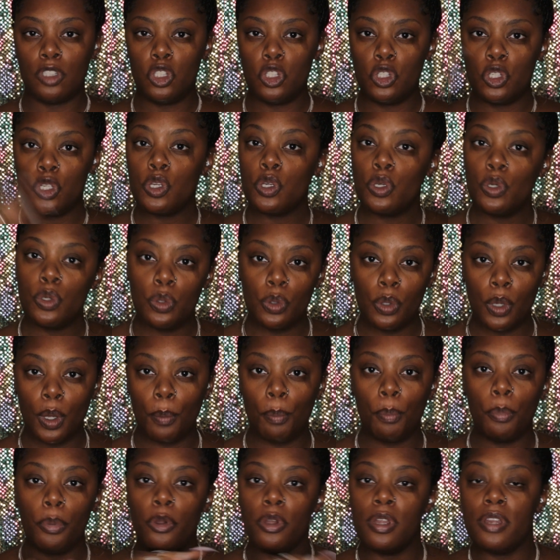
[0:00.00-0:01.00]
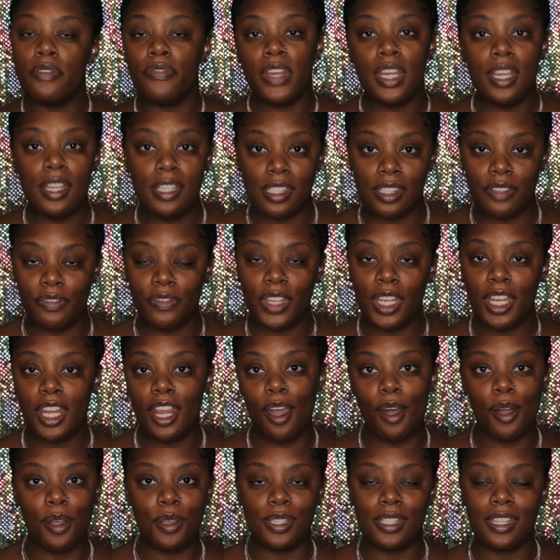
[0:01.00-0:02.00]
2 previous
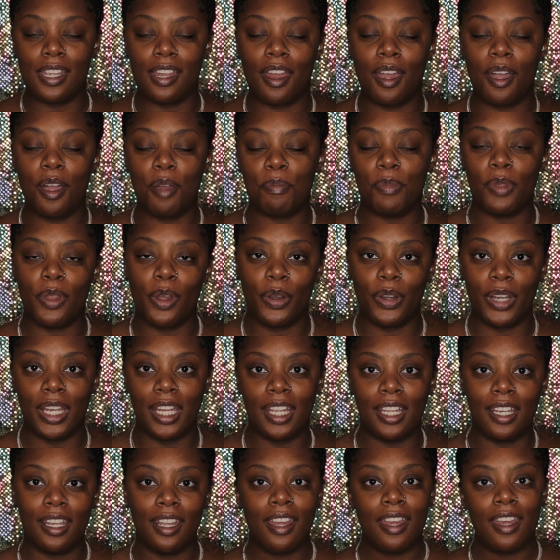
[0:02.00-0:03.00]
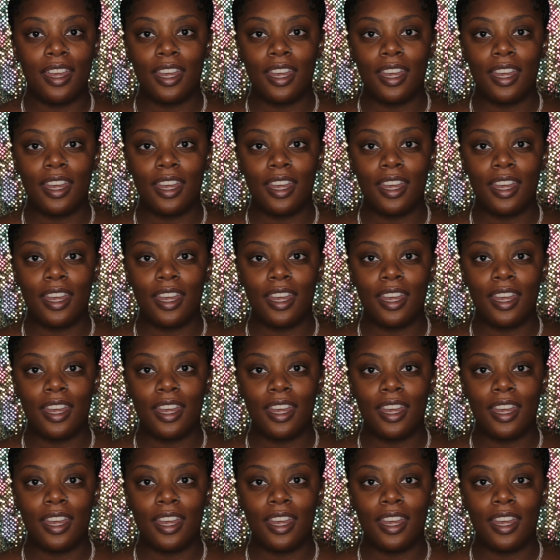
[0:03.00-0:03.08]
videos that I uploaded.